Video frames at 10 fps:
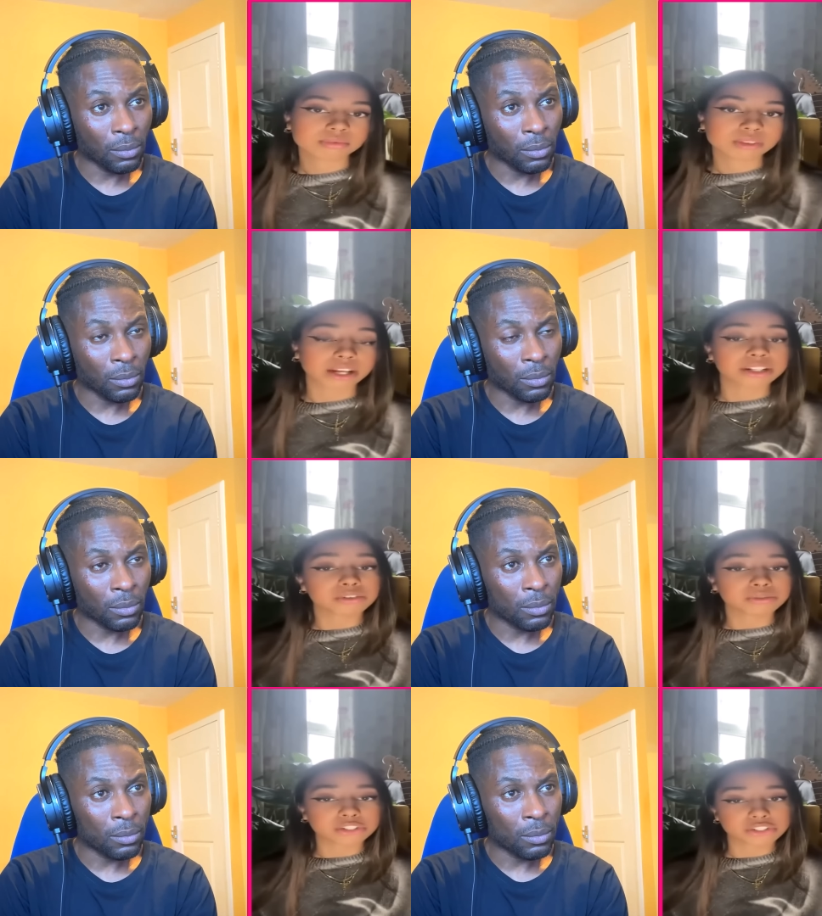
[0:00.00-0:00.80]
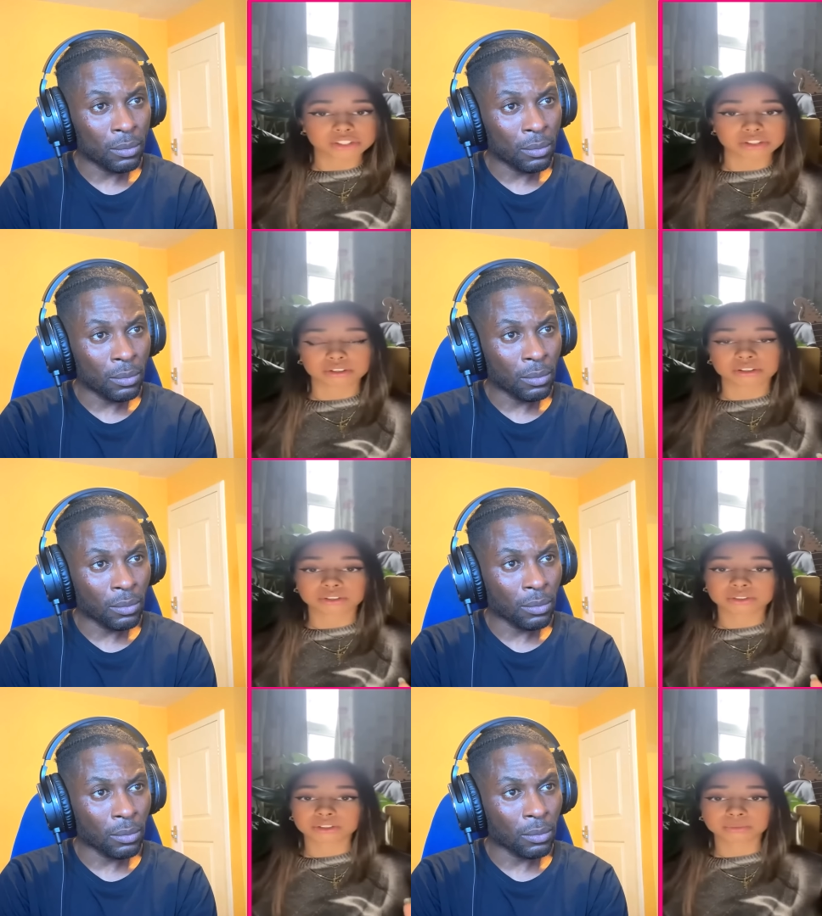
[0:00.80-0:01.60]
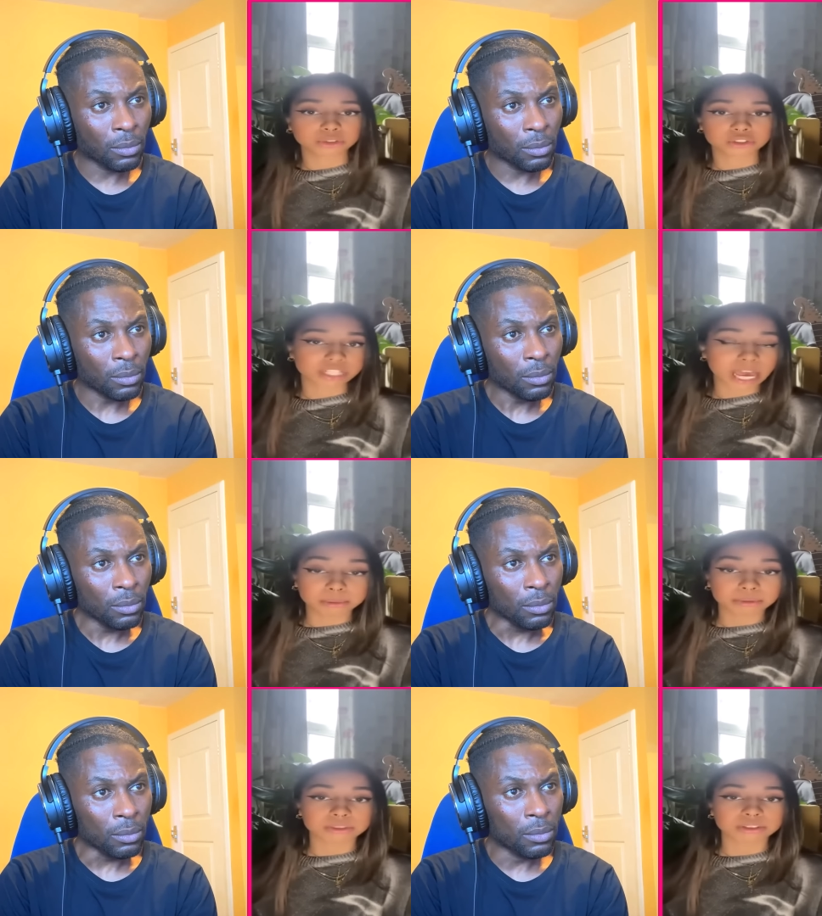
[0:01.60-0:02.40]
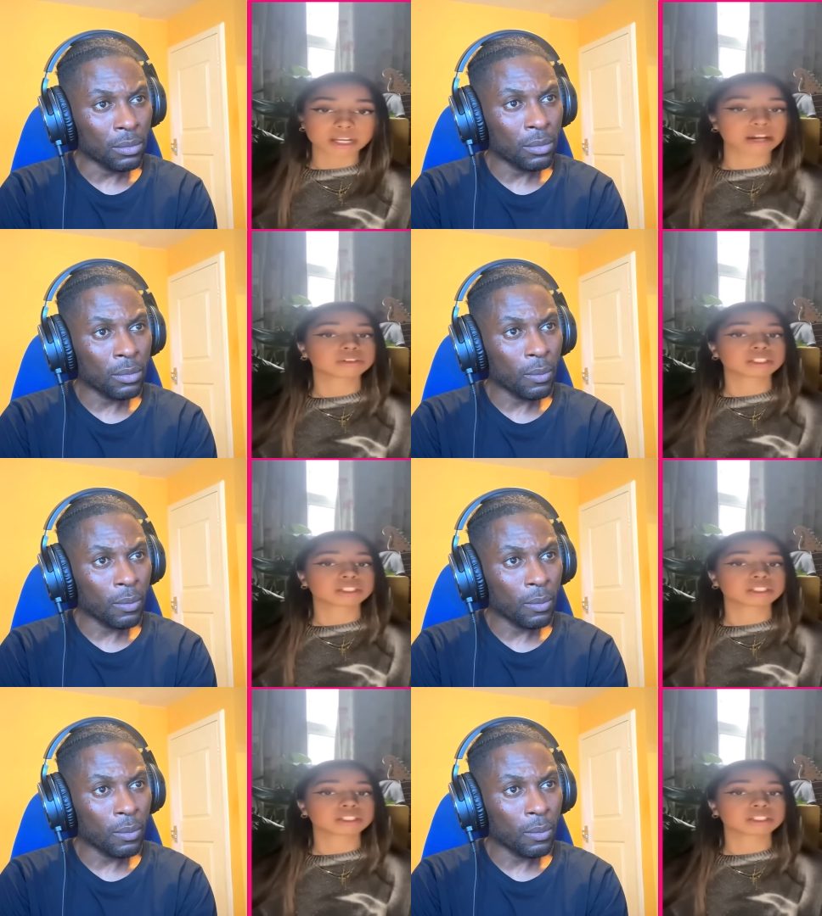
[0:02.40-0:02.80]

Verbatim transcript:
Speaker 1: I didn't register what just happened. I, re-